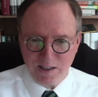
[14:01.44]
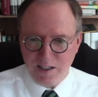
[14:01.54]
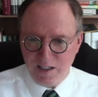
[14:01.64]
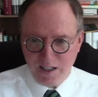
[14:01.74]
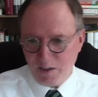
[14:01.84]

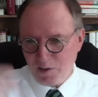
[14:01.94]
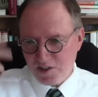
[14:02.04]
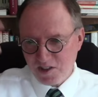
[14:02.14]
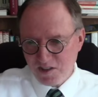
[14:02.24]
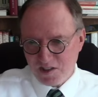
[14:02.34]
and not
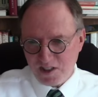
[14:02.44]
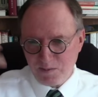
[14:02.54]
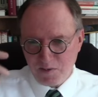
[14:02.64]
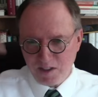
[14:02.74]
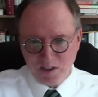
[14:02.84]
with
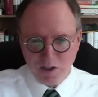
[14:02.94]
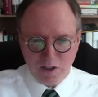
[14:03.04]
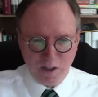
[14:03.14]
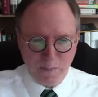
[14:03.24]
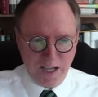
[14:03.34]
something
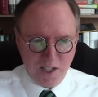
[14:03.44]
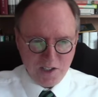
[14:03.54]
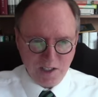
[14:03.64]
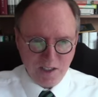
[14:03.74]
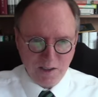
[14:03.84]
you're
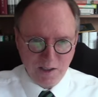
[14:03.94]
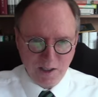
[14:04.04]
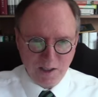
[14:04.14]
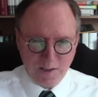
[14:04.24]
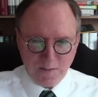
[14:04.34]
imagining
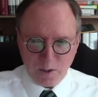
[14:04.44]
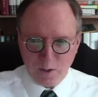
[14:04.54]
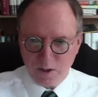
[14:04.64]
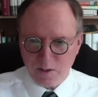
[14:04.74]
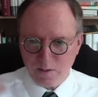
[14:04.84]

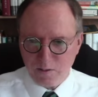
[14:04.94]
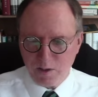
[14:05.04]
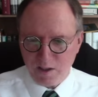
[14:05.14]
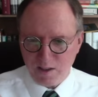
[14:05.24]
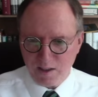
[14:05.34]
or
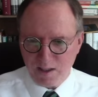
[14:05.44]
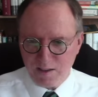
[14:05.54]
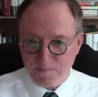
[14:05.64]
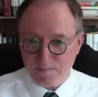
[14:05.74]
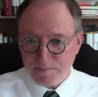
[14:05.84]
with
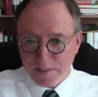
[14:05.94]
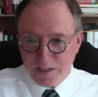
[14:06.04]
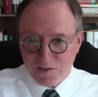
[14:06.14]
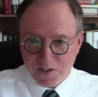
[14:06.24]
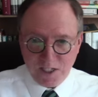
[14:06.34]
um,
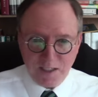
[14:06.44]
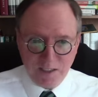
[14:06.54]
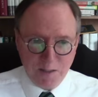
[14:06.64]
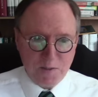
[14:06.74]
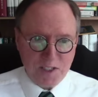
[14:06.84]
even
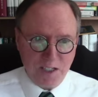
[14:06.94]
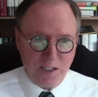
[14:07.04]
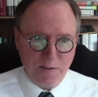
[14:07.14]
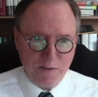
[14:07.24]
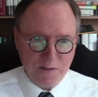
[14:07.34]
Satan
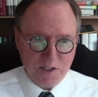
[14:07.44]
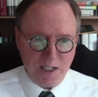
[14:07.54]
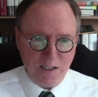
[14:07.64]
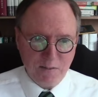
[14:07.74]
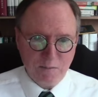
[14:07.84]
himself?
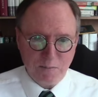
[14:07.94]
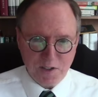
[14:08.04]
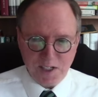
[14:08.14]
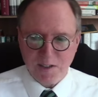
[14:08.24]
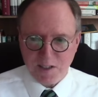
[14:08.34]
Satan
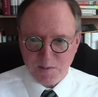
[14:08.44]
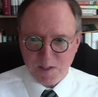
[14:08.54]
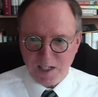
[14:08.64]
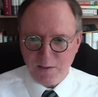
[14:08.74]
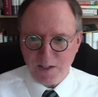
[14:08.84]
presents
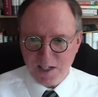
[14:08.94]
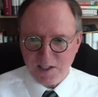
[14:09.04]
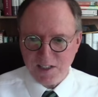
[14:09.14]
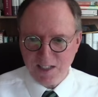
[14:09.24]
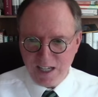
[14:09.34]
himself
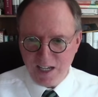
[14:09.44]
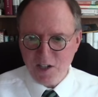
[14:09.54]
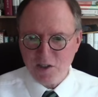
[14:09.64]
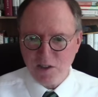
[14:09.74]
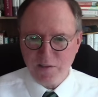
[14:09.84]
as an
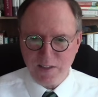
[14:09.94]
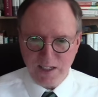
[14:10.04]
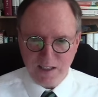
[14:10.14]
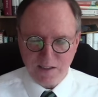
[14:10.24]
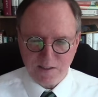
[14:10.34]
angel of
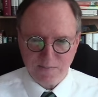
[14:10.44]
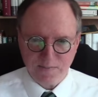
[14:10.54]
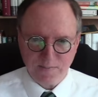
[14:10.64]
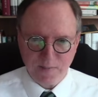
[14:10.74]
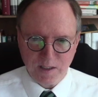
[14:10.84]
light.
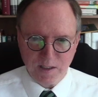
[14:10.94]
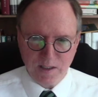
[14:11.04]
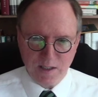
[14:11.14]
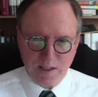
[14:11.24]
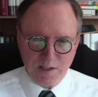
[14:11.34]

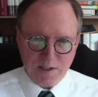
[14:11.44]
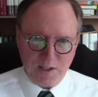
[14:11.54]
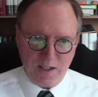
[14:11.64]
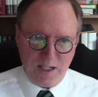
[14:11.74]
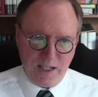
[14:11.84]

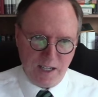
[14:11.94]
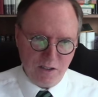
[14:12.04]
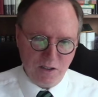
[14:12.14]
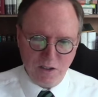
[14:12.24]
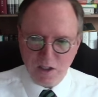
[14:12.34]
So how
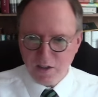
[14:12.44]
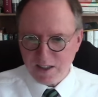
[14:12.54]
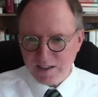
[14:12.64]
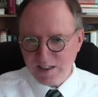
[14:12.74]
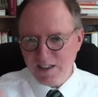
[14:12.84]
do you know
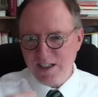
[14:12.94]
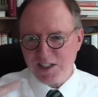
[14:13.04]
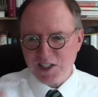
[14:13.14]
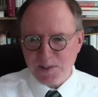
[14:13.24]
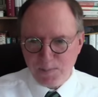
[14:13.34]
that the
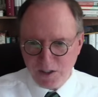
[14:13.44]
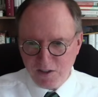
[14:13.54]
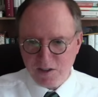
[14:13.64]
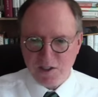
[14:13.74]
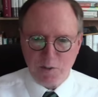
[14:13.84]

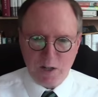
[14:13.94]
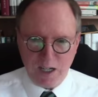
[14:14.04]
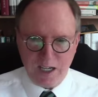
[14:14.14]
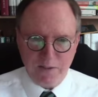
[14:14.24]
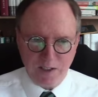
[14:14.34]
experience you are
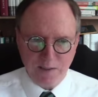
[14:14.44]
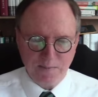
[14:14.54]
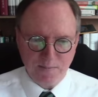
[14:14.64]
having